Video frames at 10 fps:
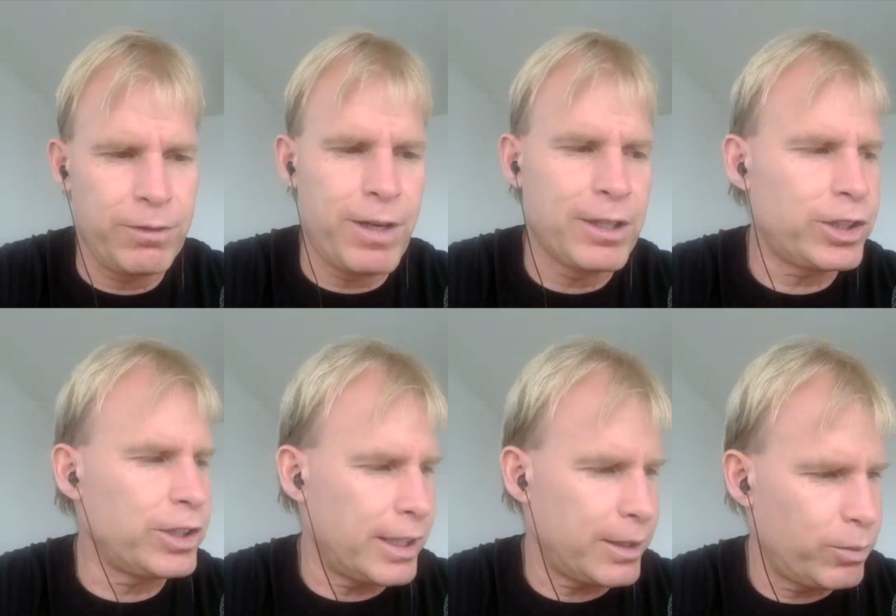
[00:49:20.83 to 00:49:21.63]

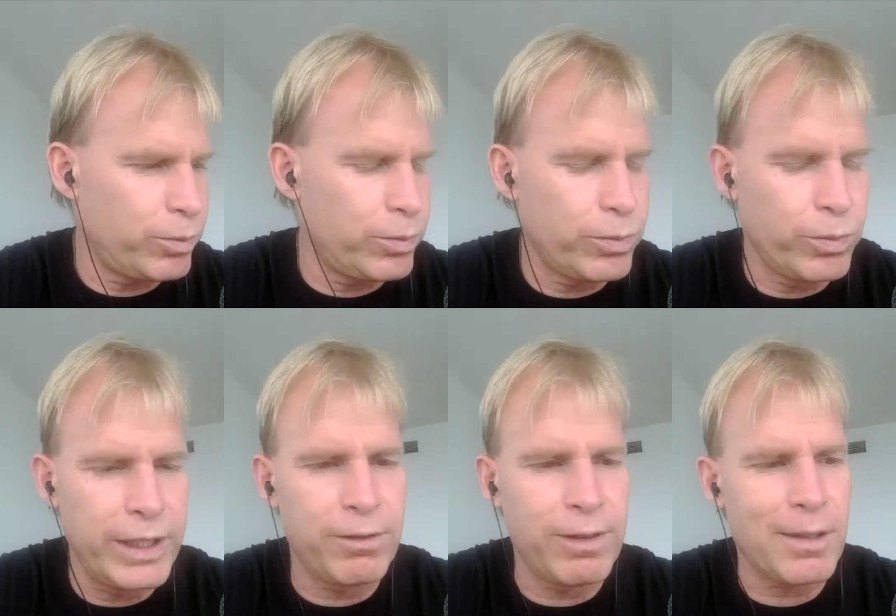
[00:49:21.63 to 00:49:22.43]
functions, like
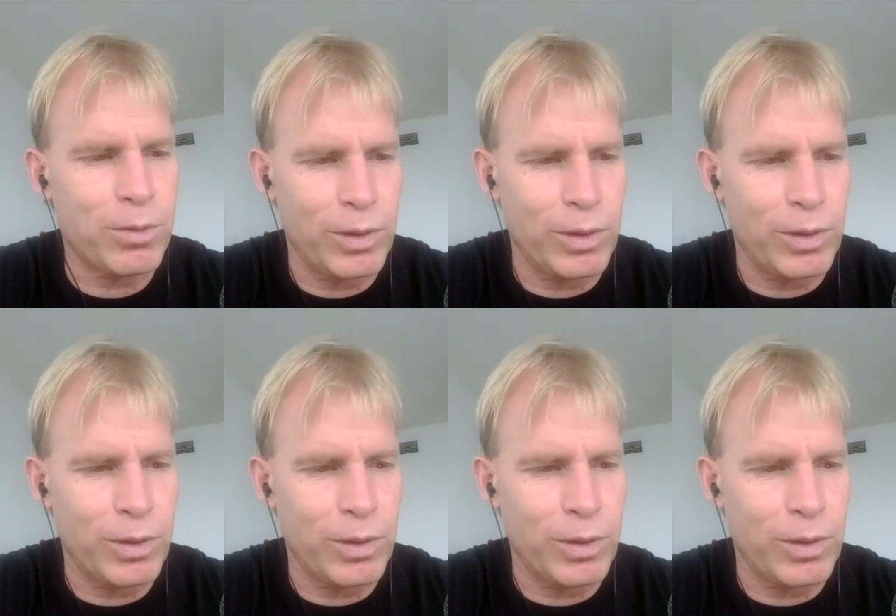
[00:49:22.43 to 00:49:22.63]
we developed,